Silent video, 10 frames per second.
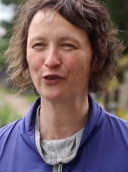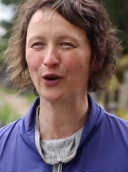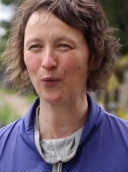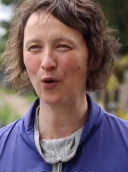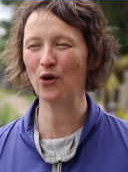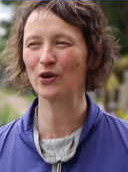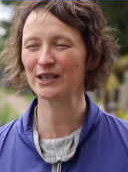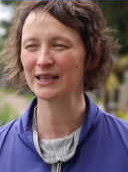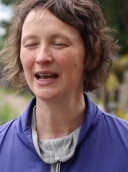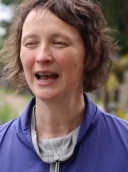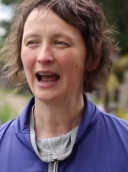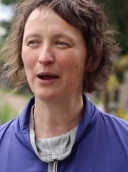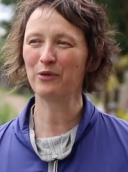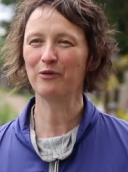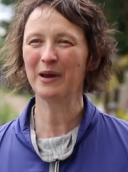of our walks,
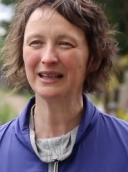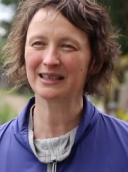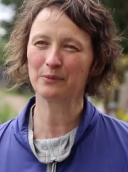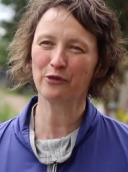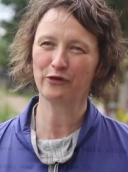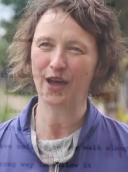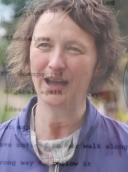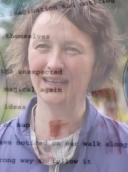and we've made some of that